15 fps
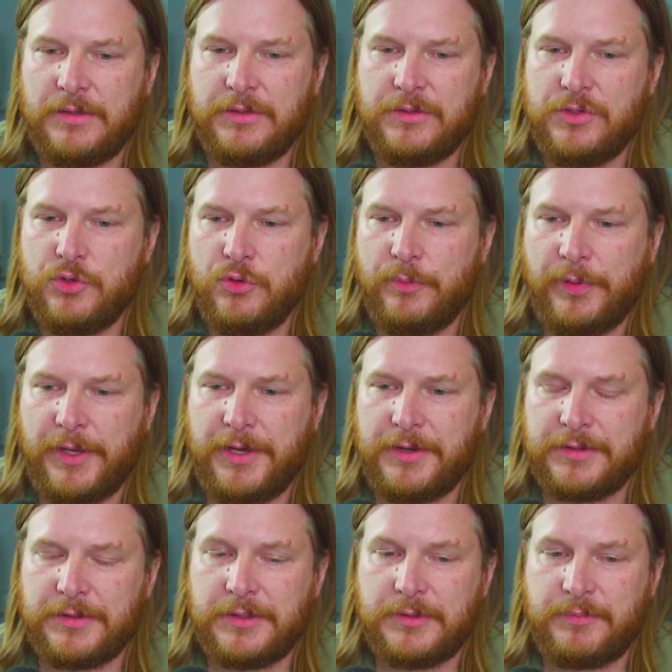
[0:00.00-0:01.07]
new
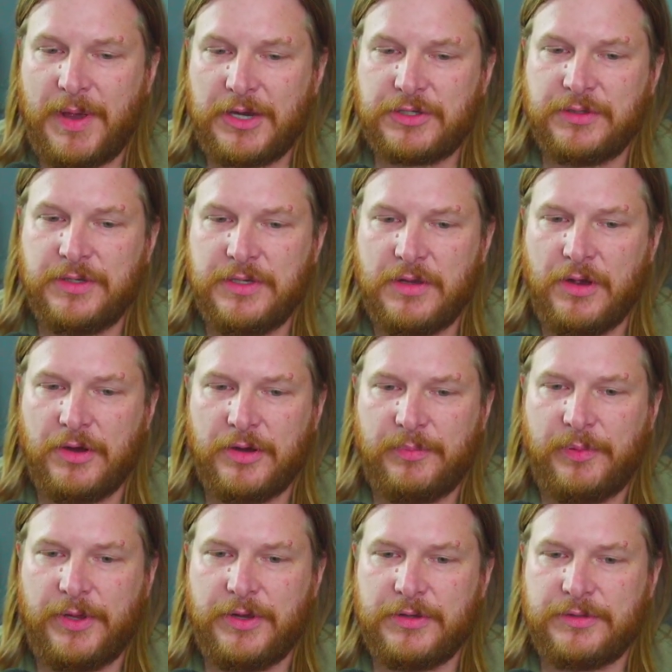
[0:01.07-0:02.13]
players, especially younger
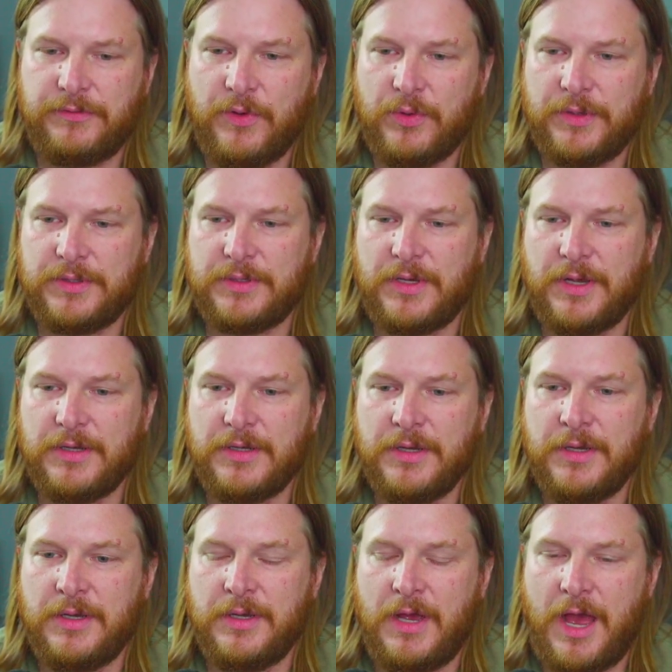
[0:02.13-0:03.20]
players, focus on.
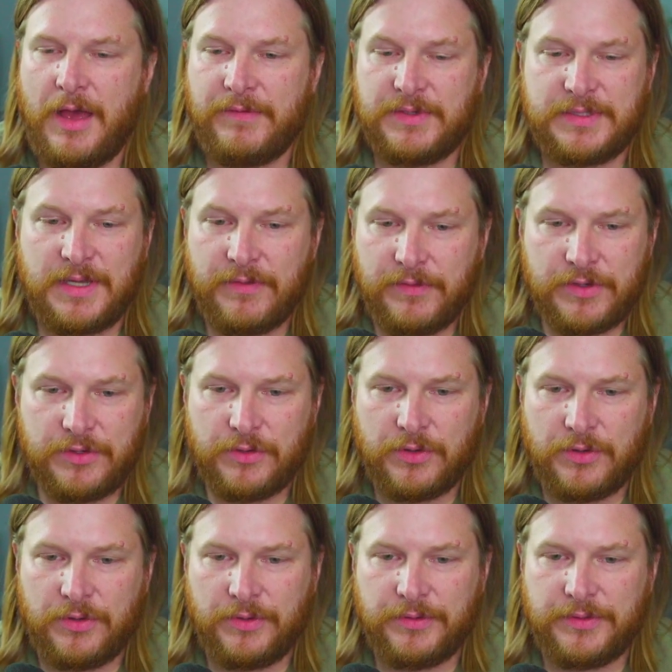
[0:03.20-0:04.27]
I have a
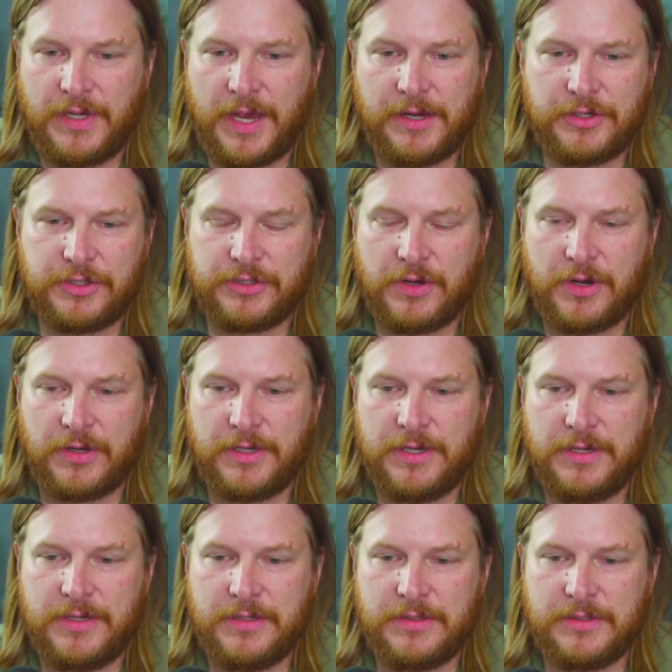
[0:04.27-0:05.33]
7-year-old, Tiger Shark.
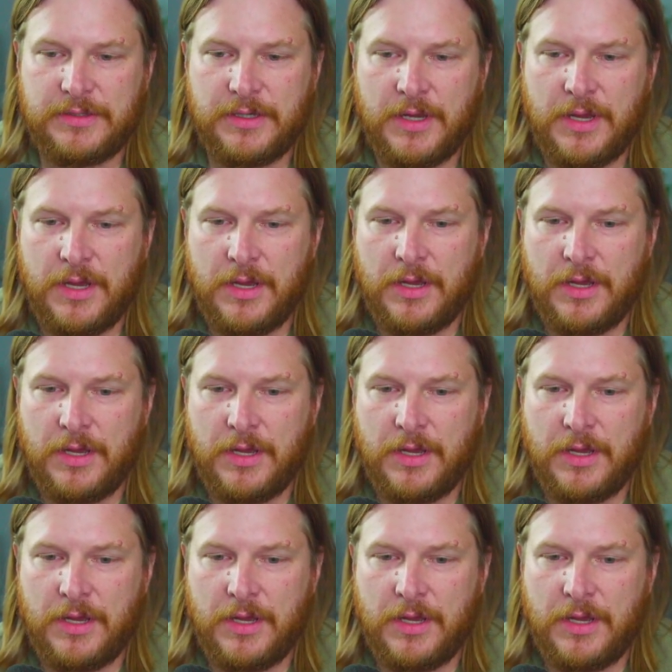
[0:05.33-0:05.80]
He's